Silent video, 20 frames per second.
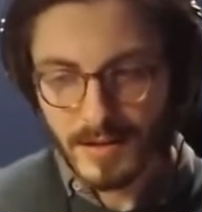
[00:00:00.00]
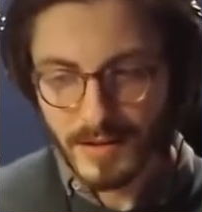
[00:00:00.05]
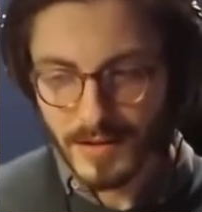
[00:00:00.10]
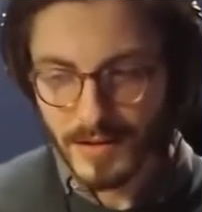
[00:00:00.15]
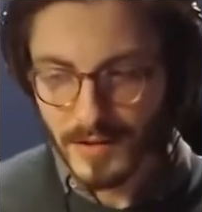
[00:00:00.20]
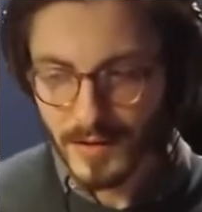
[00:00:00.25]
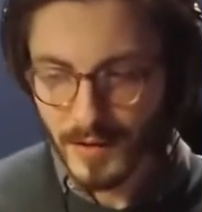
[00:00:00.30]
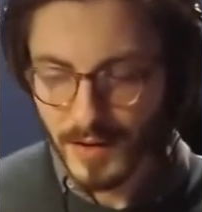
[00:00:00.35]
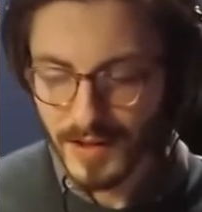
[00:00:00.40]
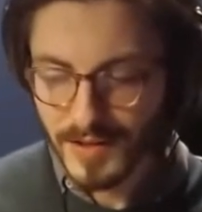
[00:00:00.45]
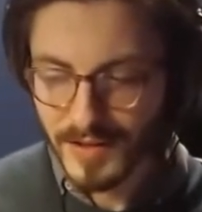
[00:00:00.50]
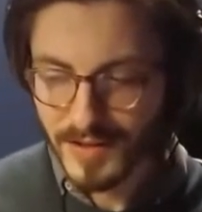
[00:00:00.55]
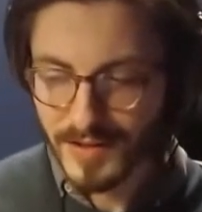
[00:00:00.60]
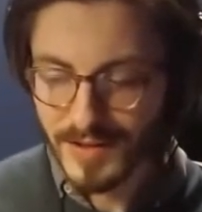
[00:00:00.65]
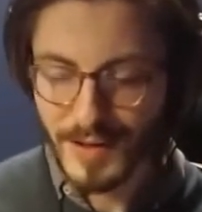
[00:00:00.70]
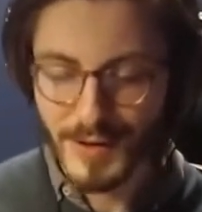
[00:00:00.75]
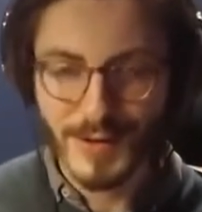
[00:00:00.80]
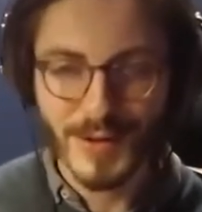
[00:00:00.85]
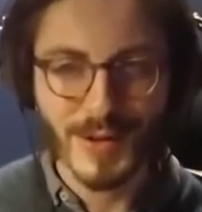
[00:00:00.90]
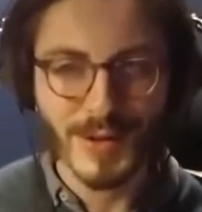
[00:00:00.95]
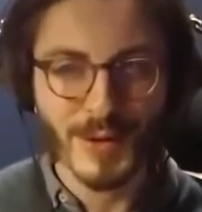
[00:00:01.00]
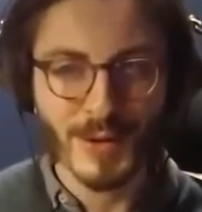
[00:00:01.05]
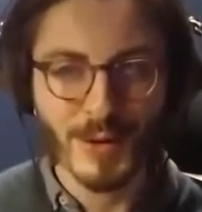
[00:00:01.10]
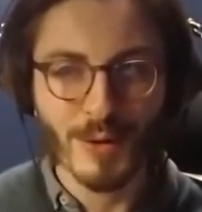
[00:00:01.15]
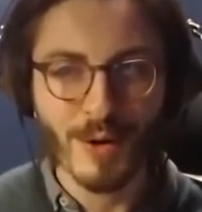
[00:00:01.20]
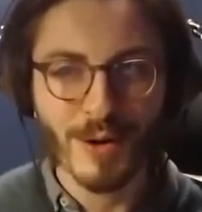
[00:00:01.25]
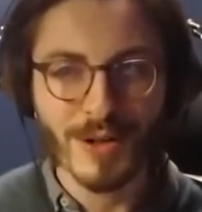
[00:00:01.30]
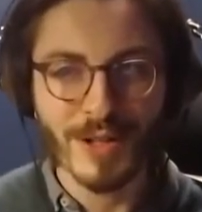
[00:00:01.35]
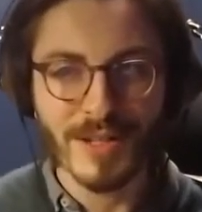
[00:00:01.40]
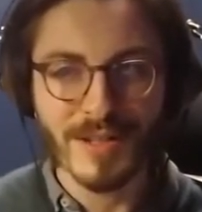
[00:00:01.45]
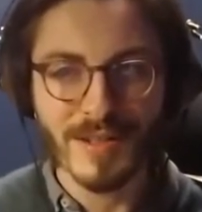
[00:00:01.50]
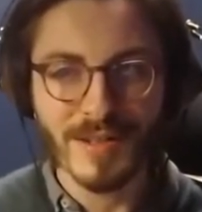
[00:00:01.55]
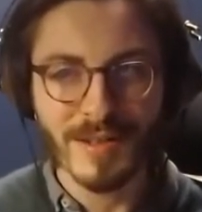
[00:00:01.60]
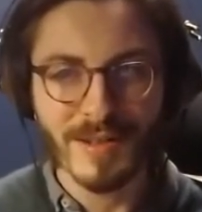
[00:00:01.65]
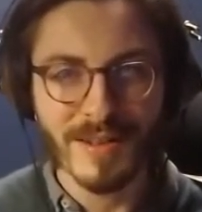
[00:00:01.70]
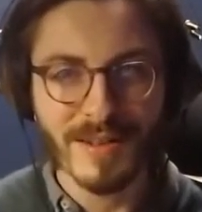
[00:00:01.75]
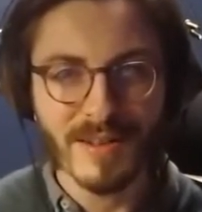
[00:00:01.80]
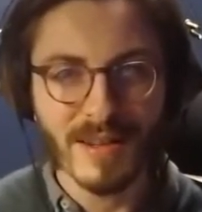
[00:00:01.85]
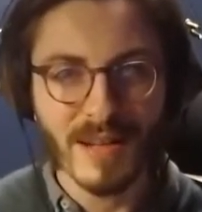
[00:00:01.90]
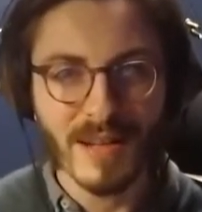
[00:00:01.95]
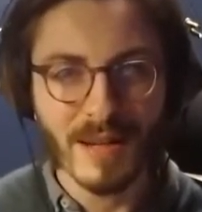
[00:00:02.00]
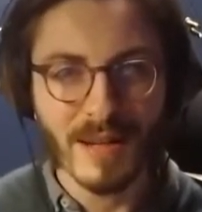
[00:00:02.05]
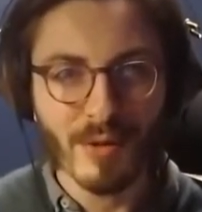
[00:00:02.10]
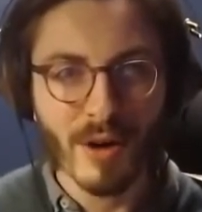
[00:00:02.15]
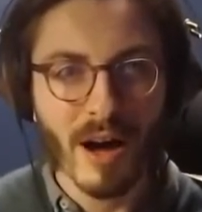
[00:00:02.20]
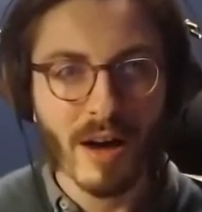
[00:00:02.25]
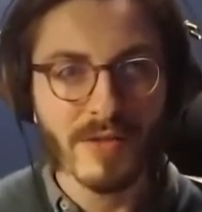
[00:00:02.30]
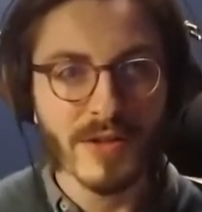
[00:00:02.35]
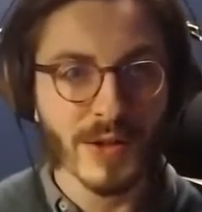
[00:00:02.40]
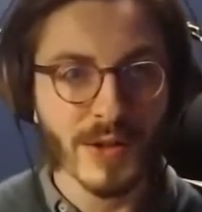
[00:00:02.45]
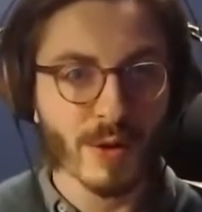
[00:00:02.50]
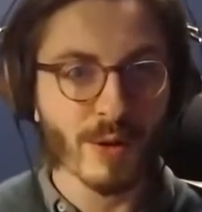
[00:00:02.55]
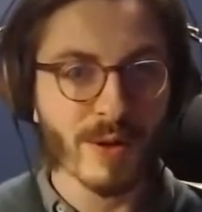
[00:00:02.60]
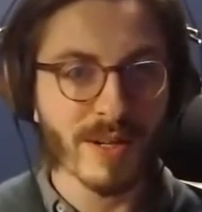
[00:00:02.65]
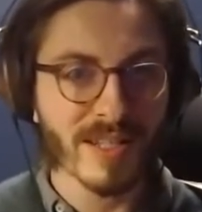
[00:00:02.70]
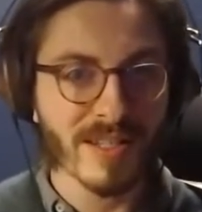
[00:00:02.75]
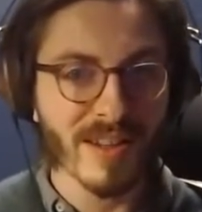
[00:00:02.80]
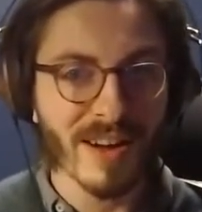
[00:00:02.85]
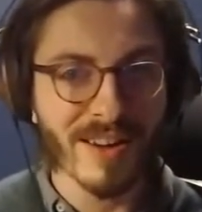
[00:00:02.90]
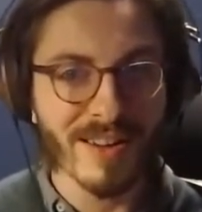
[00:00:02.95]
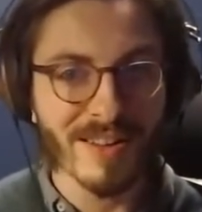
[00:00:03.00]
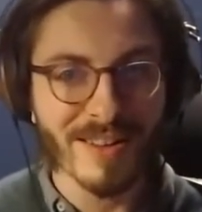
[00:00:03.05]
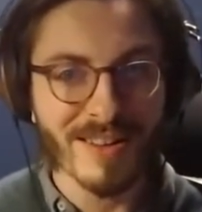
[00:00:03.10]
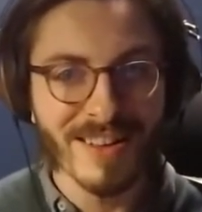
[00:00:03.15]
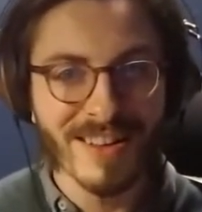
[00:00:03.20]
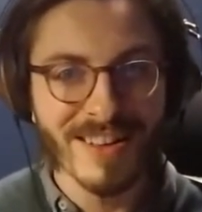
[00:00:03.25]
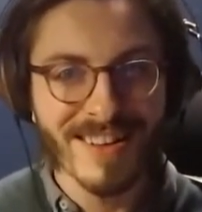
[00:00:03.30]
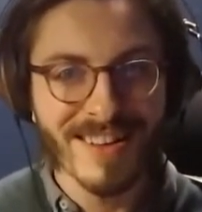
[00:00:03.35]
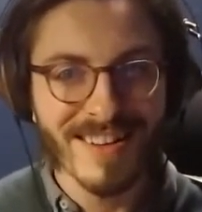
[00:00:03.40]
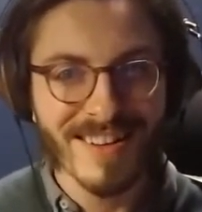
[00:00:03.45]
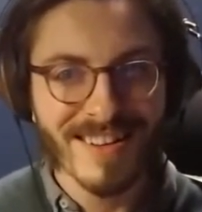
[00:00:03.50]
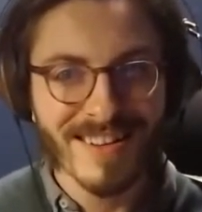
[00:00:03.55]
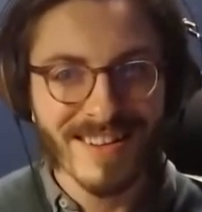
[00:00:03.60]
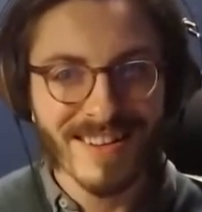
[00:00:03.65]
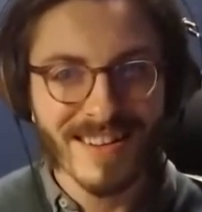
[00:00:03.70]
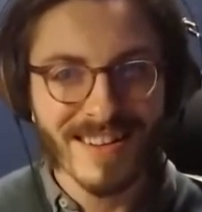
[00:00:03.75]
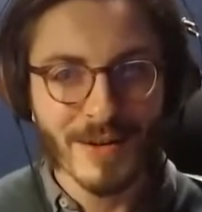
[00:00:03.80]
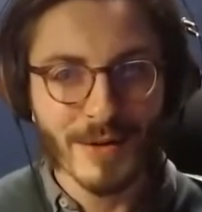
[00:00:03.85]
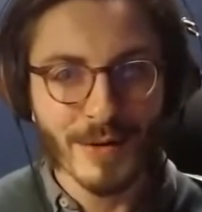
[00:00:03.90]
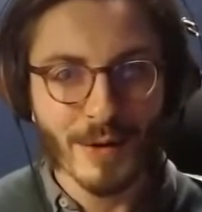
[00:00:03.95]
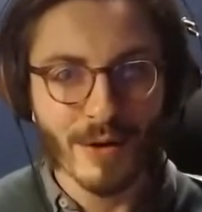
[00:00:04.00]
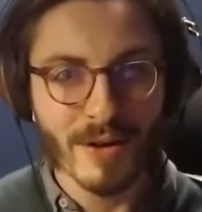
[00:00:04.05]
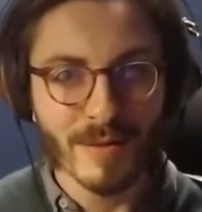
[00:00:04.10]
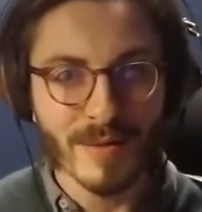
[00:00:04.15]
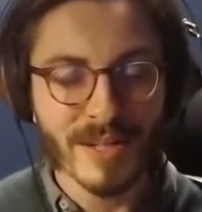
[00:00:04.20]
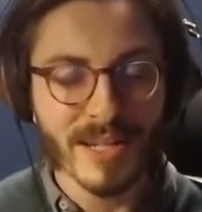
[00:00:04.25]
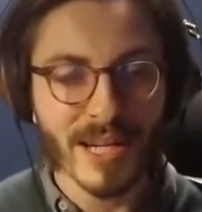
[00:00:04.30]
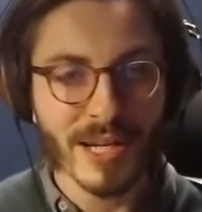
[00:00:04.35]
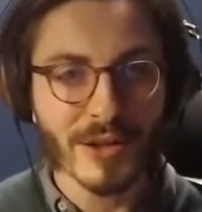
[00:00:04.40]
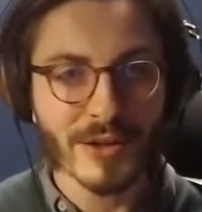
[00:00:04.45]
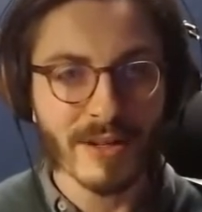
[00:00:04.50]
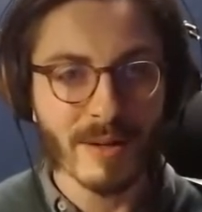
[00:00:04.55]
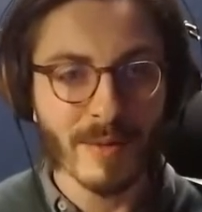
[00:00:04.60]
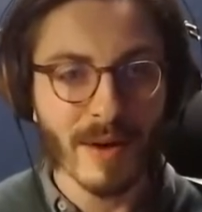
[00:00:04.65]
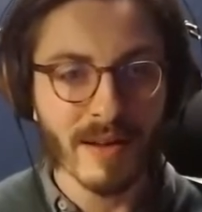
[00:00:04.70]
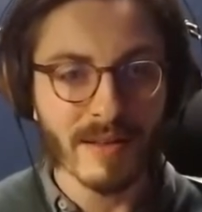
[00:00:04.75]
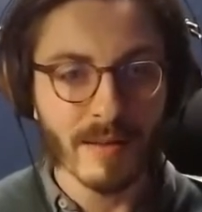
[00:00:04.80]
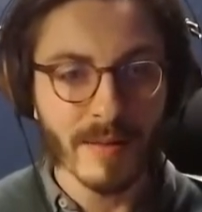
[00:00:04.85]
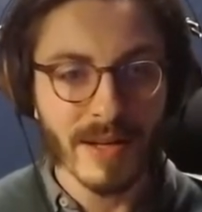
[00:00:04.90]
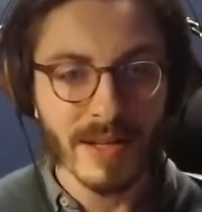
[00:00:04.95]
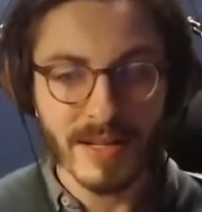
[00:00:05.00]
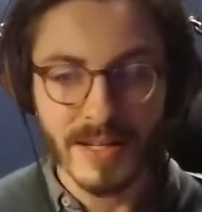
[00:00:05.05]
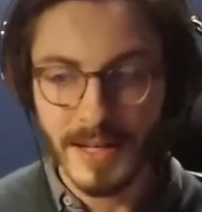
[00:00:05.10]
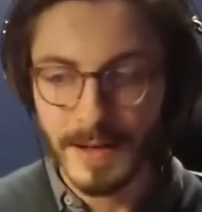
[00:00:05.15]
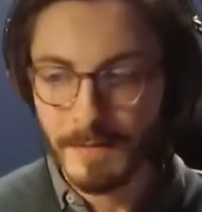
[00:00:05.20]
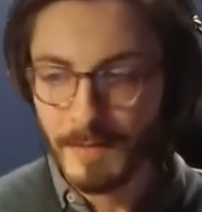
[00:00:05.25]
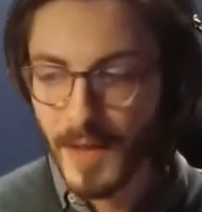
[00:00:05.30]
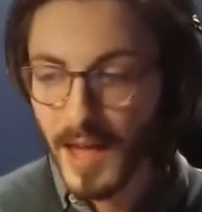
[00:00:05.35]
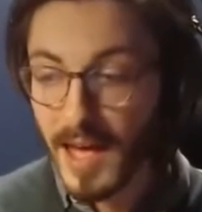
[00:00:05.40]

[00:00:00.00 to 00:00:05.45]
So there's this gorgeous improvisatory style ornamentation upon the melody.